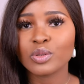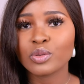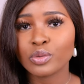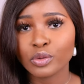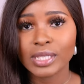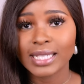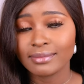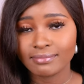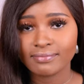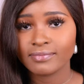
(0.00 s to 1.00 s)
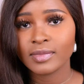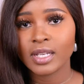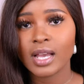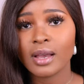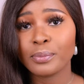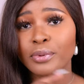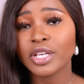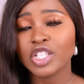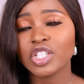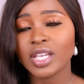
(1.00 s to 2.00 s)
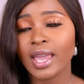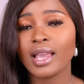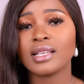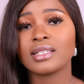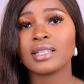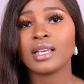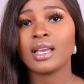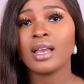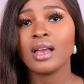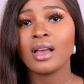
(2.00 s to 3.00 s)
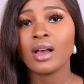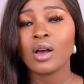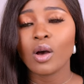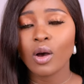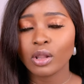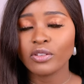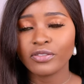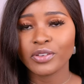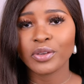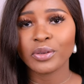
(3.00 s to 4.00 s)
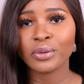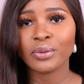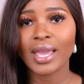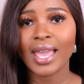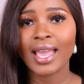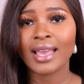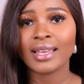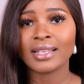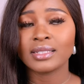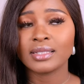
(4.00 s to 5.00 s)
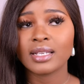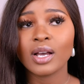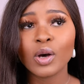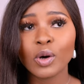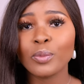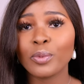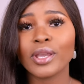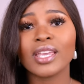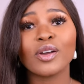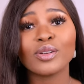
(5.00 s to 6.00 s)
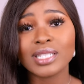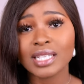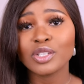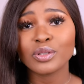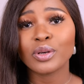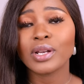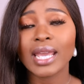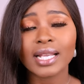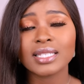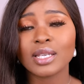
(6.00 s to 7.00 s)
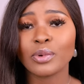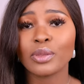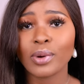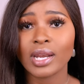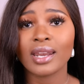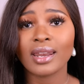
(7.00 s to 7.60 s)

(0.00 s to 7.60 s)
truly appreciate all of you and hope we can continue connecting with one